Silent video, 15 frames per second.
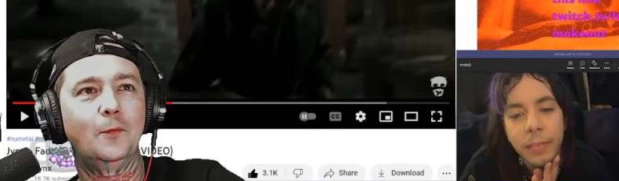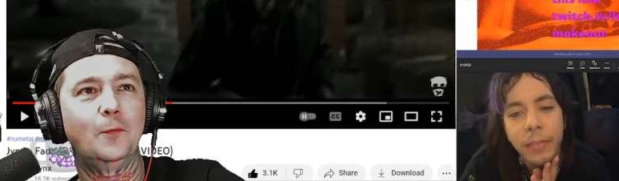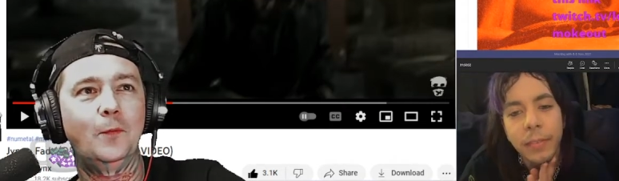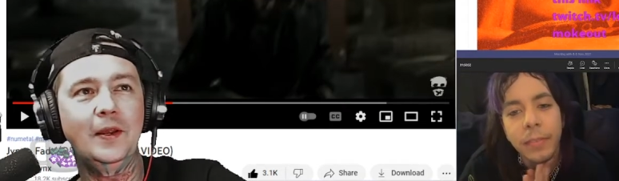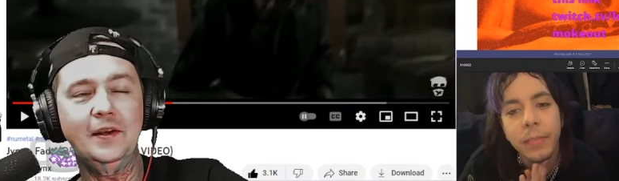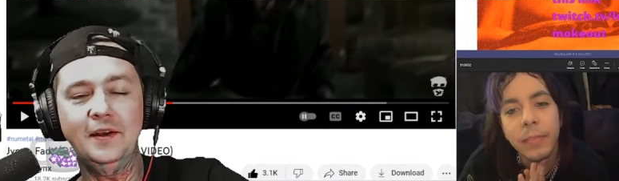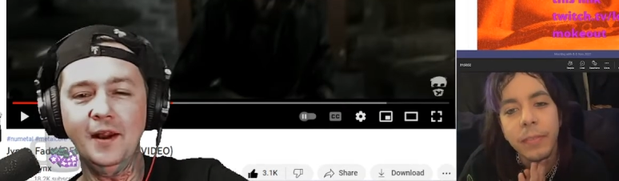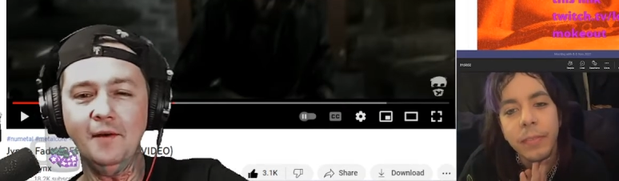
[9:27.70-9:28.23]

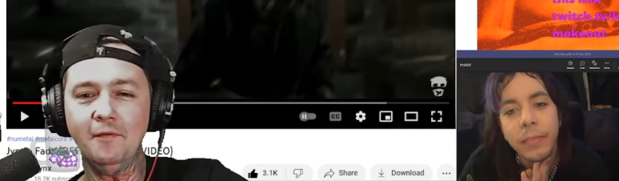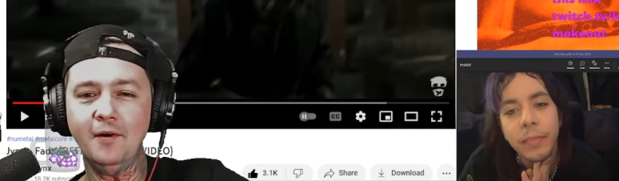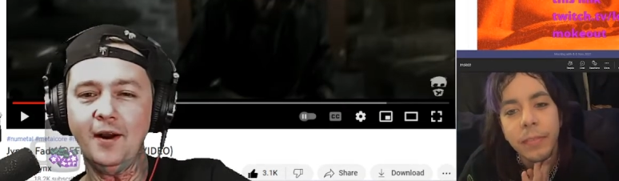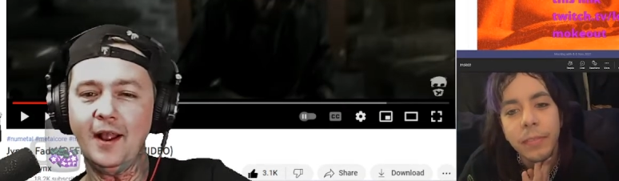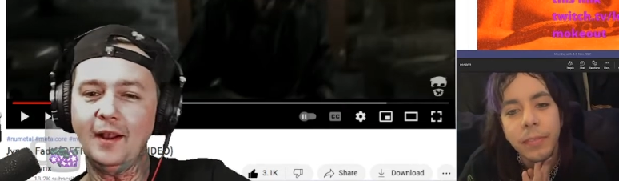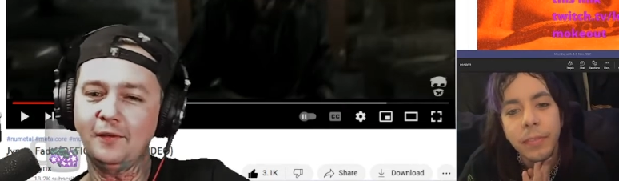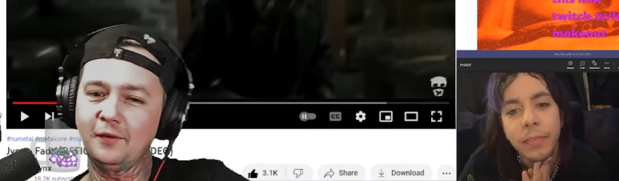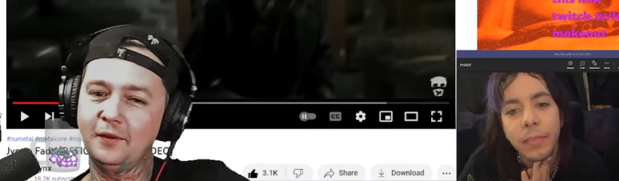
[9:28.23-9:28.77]
Speaker 1: We'd never
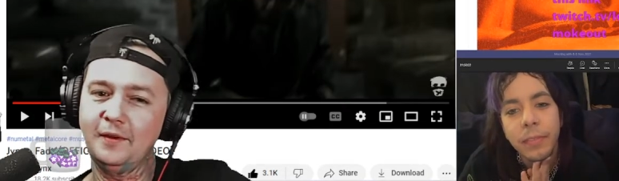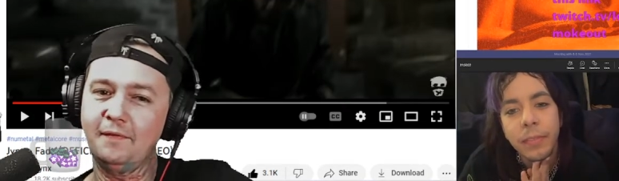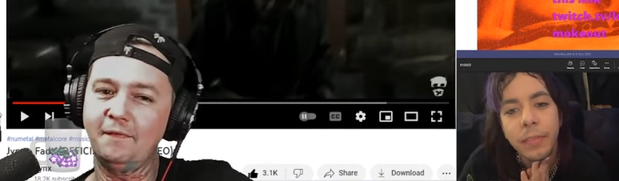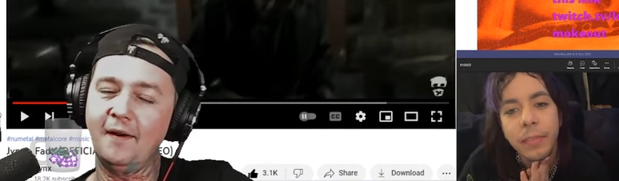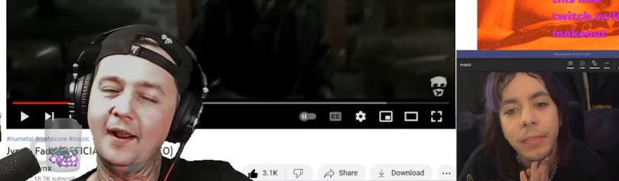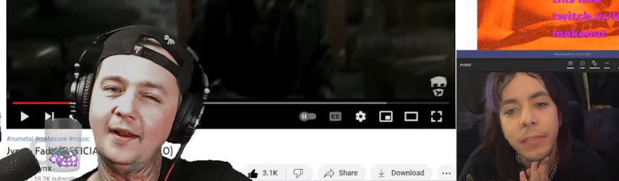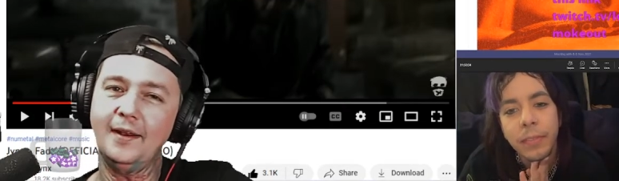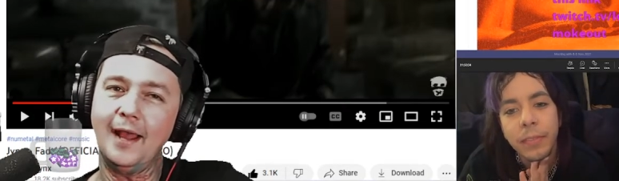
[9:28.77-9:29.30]
actually
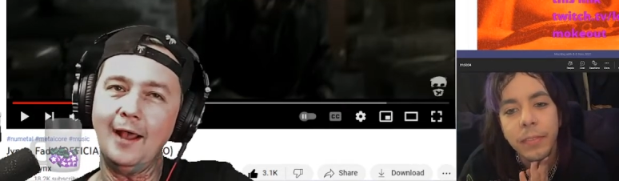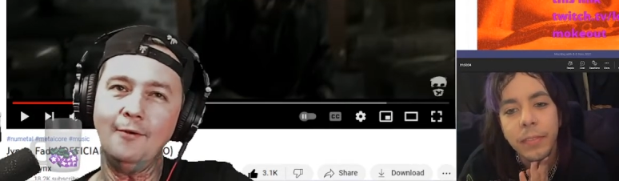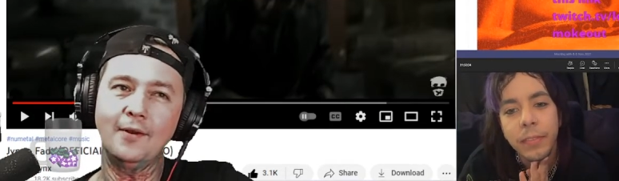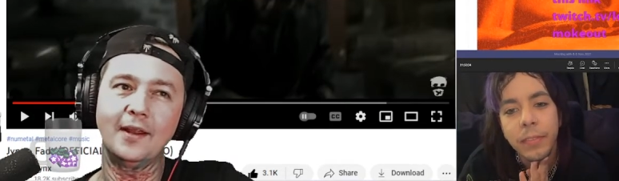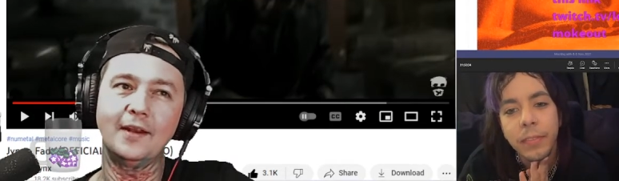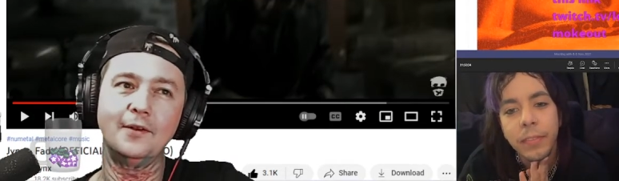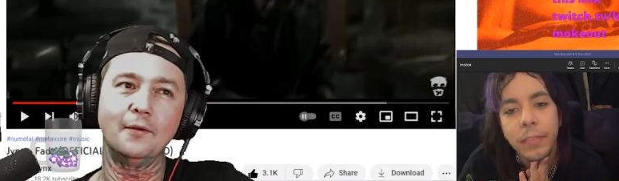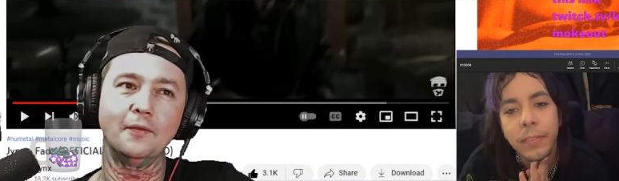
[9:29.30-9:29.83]
find out.
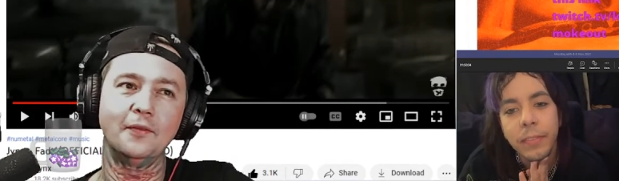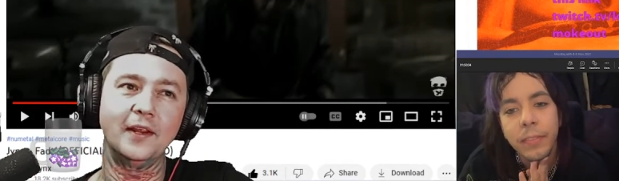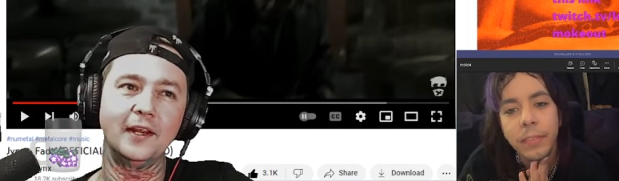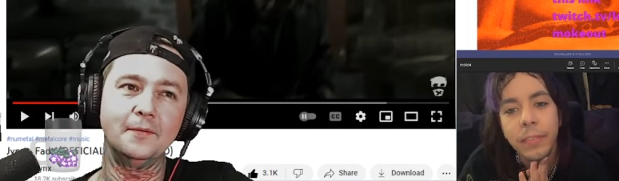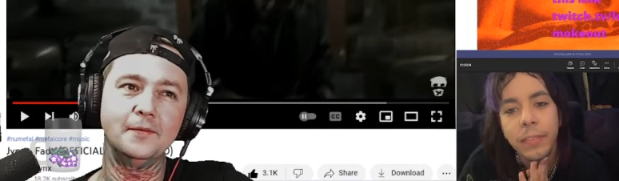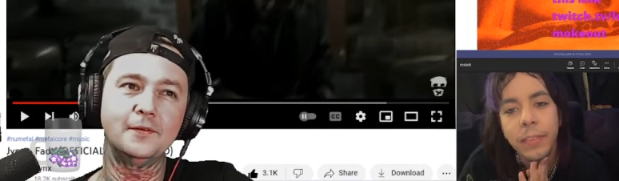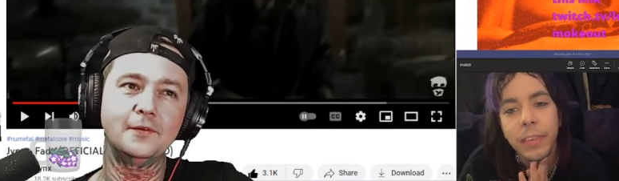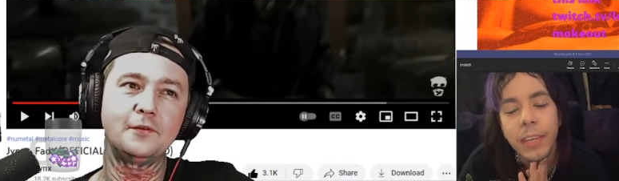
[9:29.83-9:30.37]
I don't think
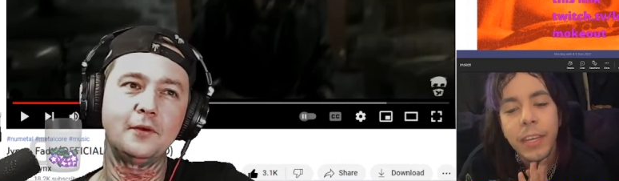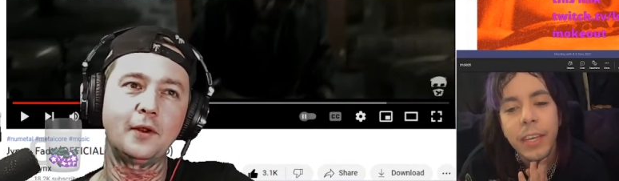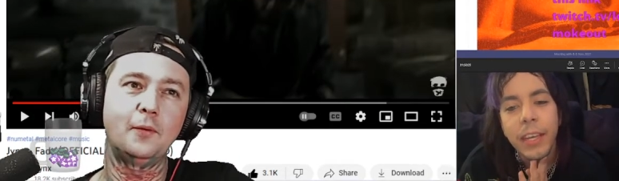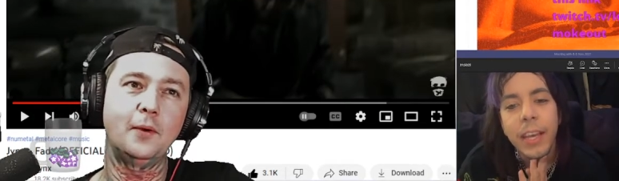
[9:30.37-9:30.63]
it was a trick